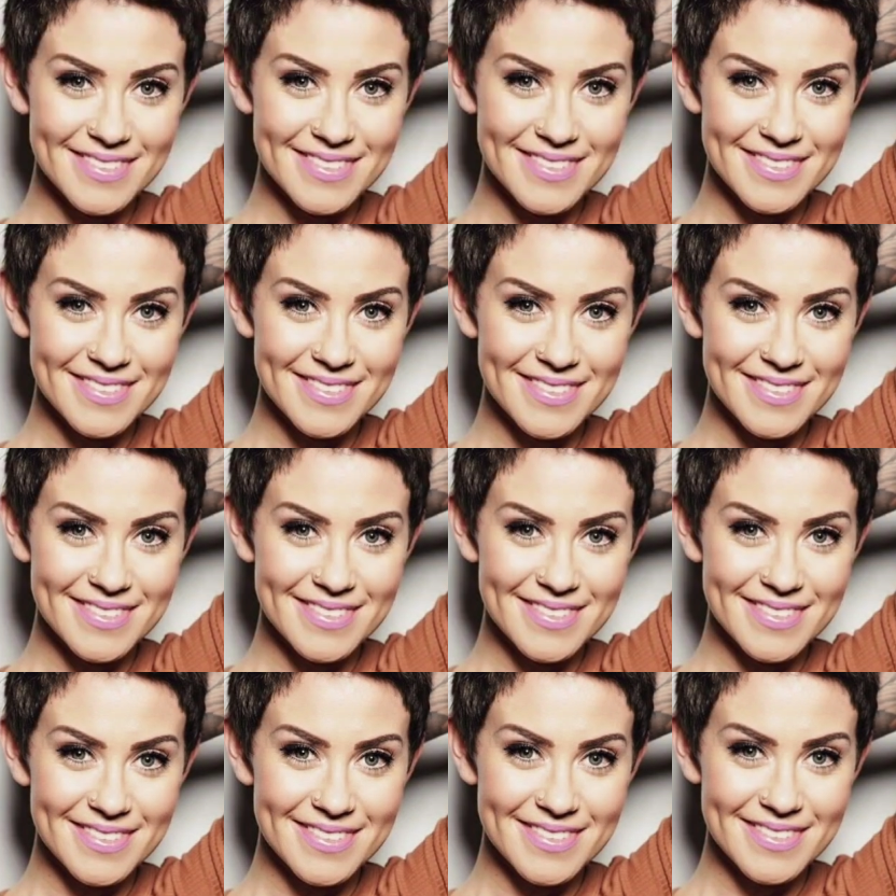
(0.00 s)

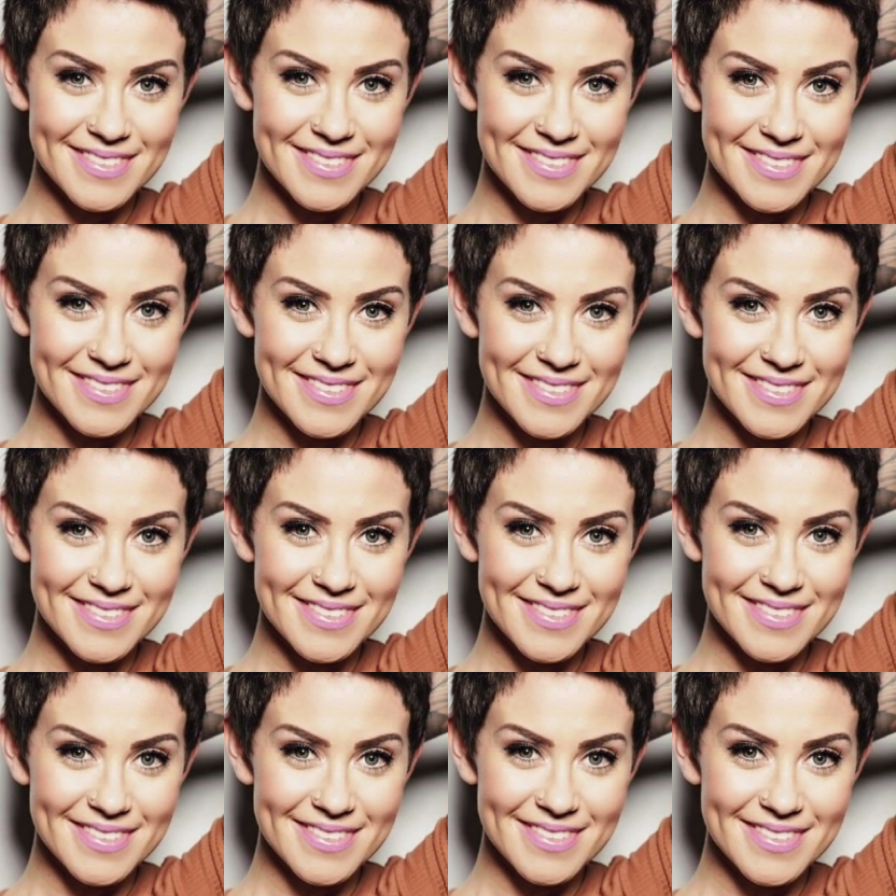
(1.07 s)

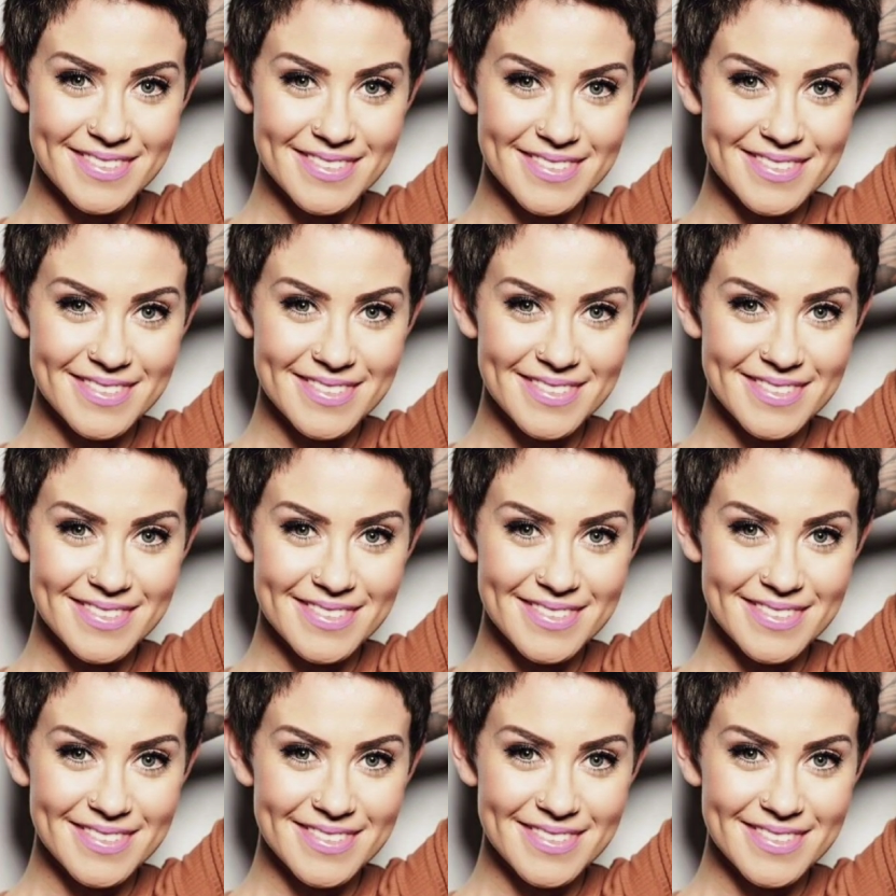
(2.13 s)
No one is speaking in this clip.